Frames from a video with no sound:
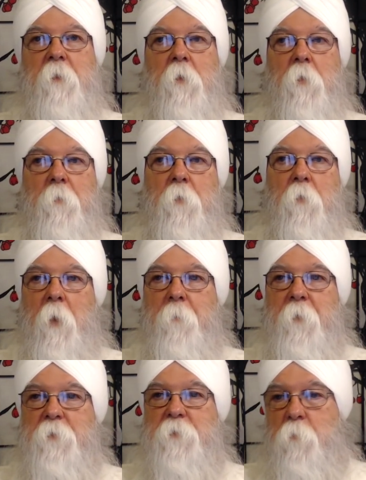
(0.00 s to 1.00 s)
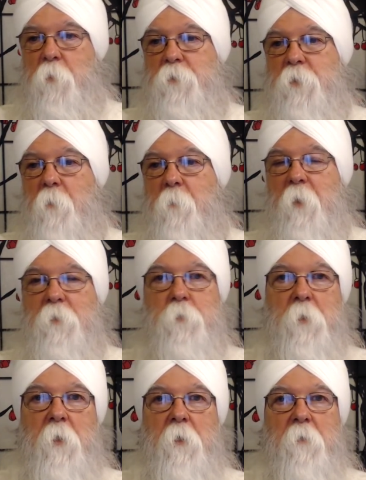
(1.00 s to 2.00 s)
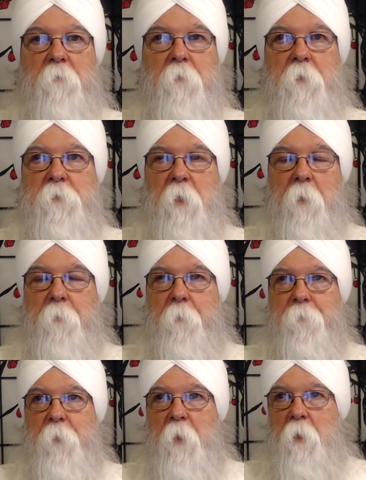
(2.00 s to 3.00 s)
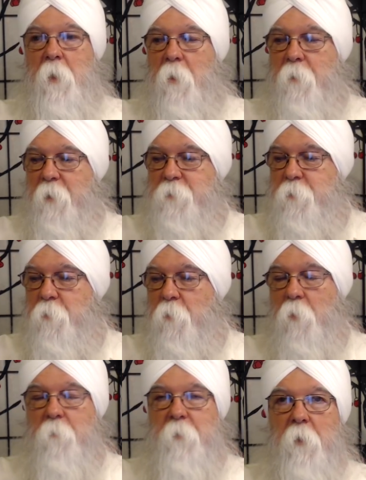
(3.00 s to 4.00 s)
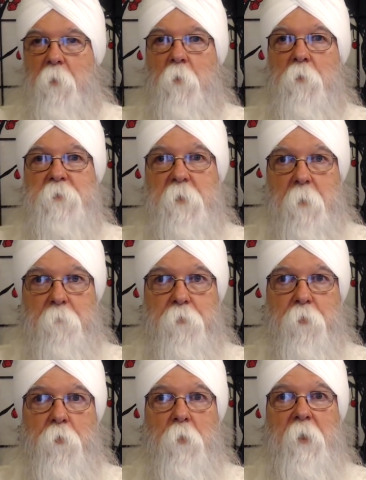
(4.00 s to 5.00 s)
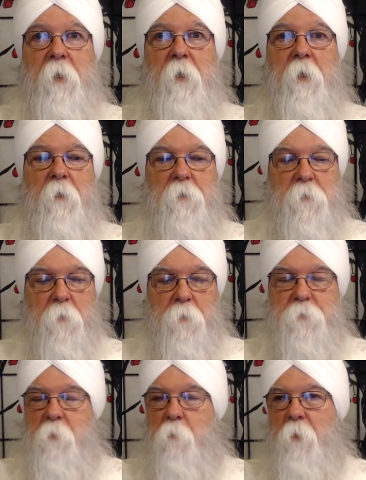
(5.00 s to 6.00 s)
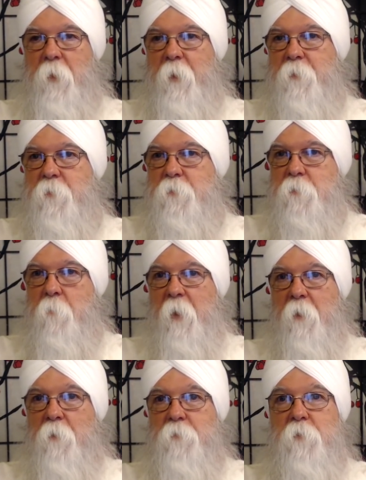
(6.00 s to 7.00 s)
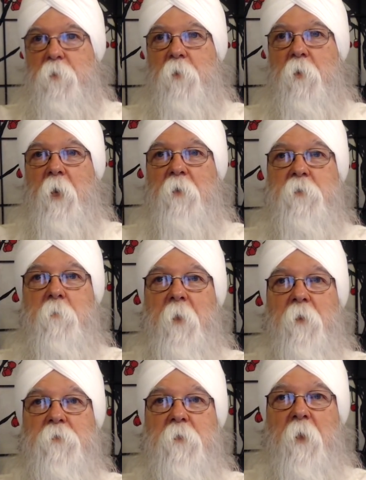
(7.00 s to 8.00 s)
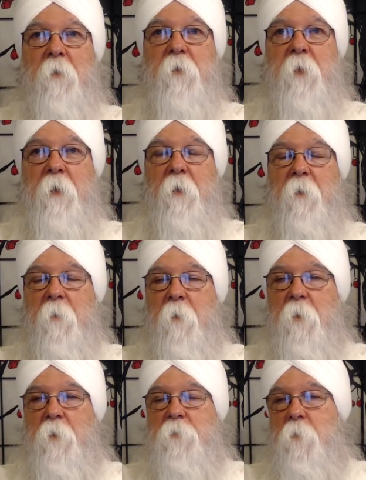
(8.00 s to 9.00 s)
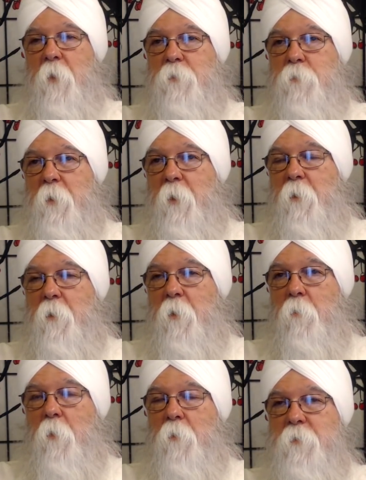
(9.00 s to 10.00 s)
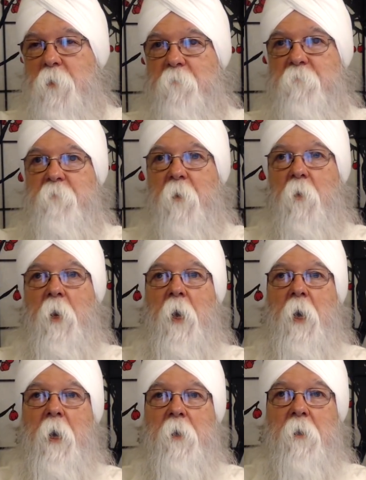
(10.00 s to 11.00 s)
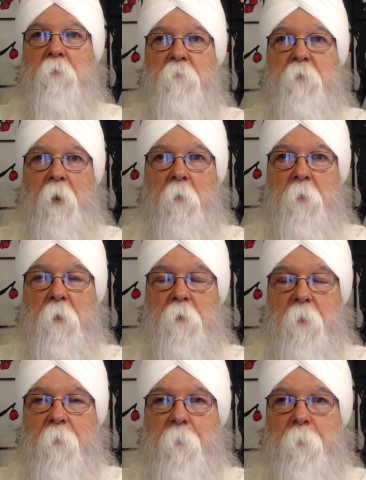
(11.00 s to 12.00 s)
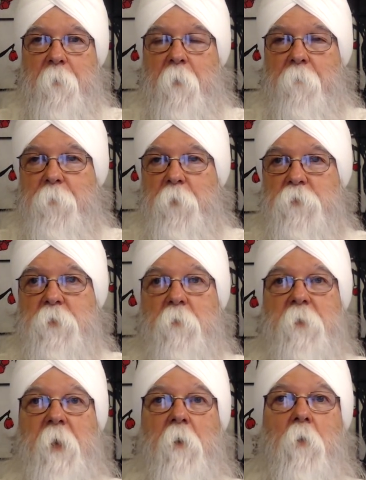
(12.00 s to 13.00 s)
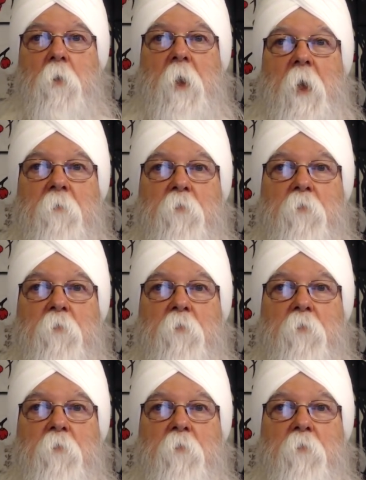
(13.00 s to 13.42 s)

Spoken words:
that herb grew up in. So we were talking about ashwagandha, for example. That's an herb that grows in the brutal heat. It's closely related to tomatoes, and you know how tomatoes love heat. So ashwagandha grows in a very hot environment, usually without a whole